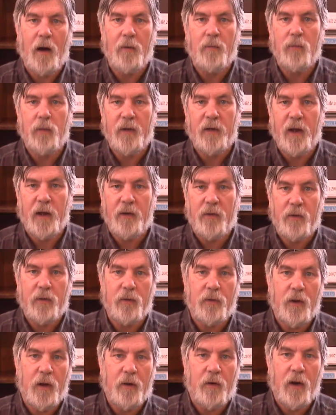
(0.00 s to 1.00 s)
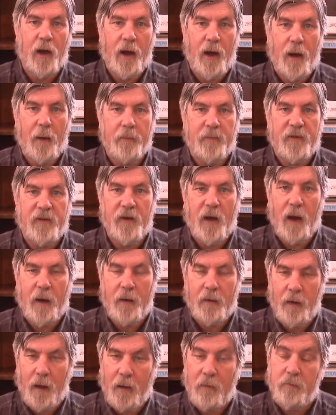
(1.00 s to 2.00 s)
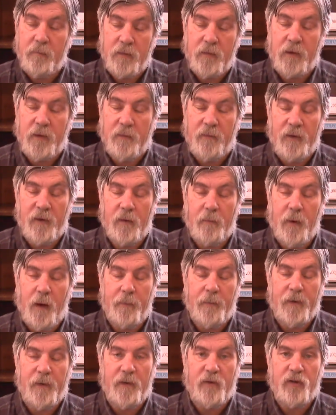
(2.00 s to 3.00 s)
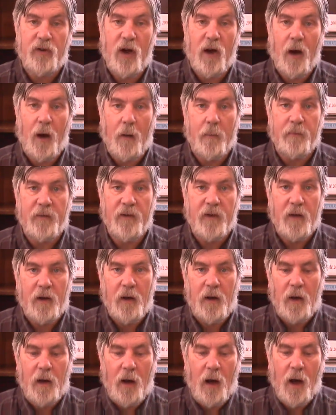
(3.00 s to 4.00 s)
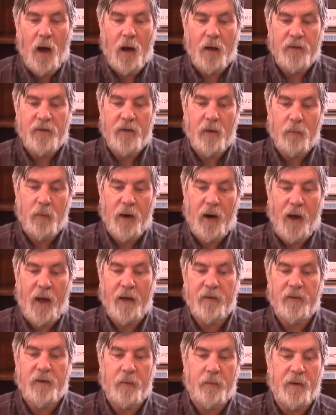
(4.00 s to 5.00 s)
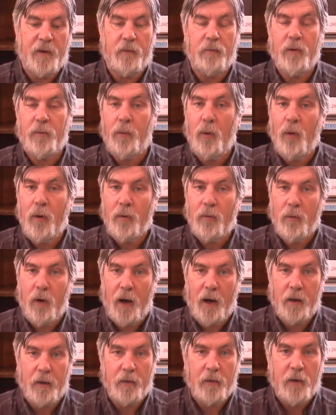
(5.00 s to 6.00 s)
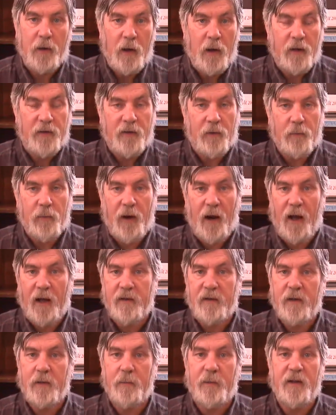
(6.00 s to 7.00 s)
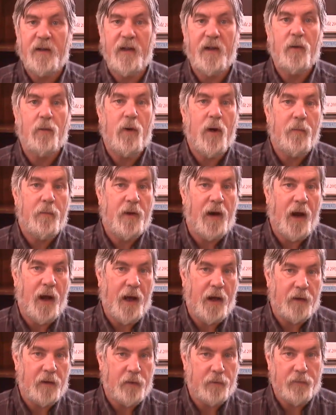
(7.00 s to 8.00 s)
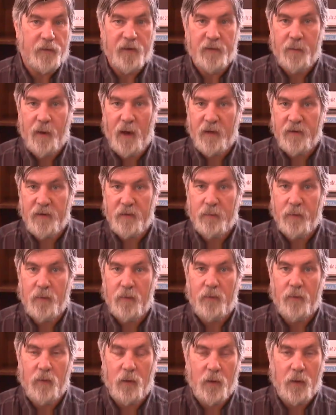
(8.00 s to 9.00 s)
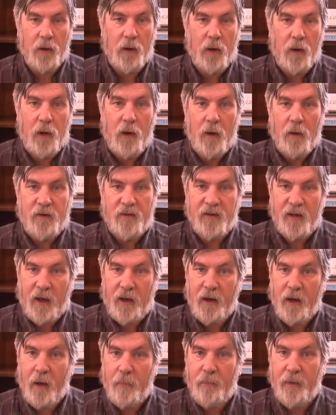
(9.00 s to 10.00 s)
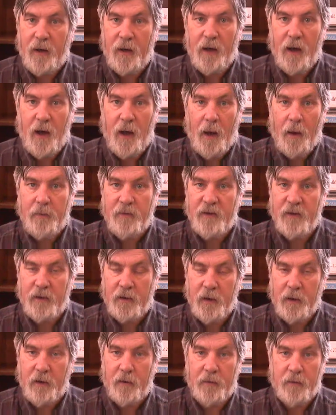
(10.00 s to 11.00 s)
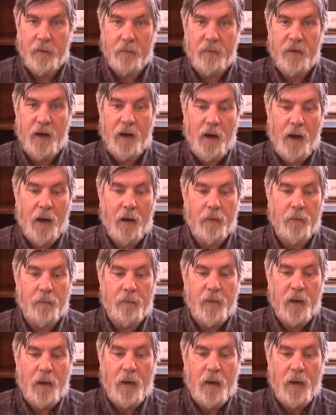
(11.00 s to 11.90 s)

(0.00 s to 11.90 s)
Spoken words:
When they do their labs, I divvy them up into jobs. Someone has to be the report writer. Someone has to be the equipment handler responsible for setting up any labs and tearing them down.